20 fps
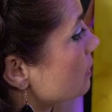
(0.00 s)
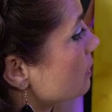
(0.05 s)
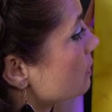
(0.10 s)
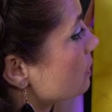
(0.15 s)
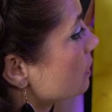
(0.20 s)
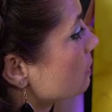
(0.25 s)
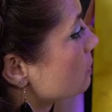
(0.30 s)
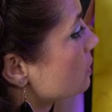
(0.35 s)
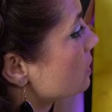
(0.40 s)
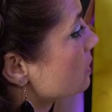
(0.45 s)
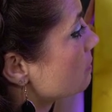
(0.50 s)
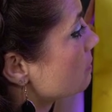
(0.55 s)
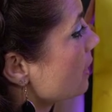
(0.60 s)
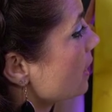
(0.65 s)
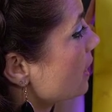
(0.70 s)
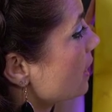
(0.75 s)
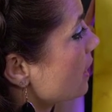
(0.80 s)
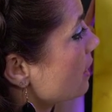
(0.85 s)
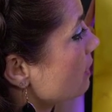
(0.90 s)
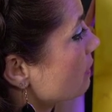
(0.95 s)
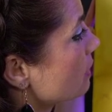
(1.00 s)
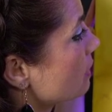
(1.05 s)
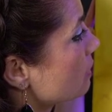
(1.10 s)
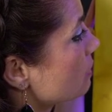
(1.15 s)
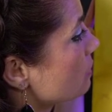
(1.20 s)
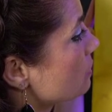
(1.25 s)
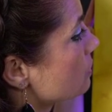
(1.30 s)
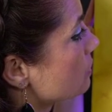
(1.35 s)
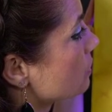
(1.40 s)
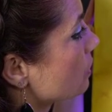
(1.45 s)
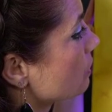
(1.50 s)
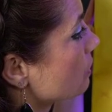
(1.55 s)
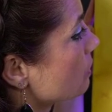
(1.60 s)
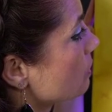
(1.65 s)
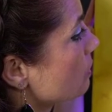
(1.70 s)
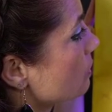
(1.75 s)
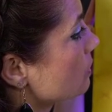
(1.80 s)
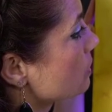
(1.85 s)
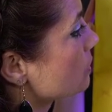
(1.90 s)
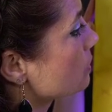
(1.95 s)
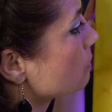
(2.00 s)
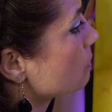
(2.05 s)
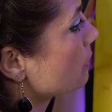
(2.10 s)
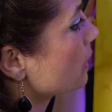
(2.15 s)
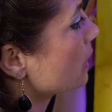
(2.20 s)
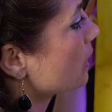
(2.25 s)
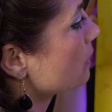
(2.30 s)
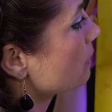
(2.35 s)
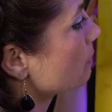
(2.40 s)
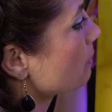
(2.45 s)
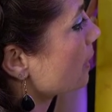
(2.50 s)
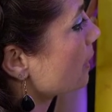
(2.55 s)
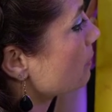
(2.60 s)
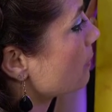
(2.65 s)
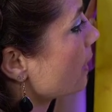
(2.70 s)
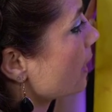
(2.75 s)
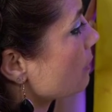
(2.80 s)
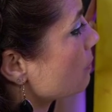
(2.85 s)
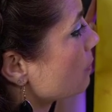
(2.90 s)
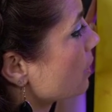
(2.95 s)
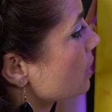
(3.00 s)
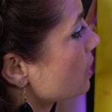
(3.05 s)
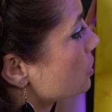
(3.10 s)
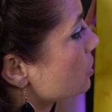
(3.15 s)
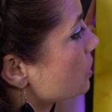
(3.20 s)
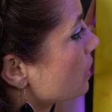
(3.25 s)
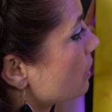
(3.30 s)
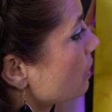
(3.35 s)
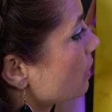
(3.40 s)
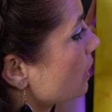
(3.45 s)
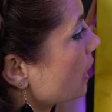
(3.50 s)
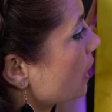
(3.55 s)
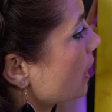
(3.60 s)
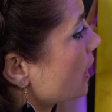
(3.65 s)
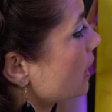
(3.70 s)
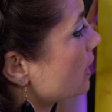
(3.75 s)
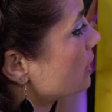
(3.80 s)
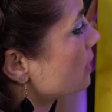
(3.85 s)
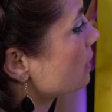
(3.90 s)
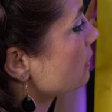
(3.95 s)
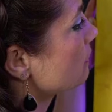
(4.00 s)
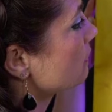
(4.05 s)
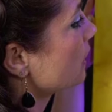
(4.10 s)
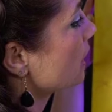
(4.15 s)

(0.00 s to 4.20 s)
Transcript: So I'm just making little circles with my paintbrush that are kind of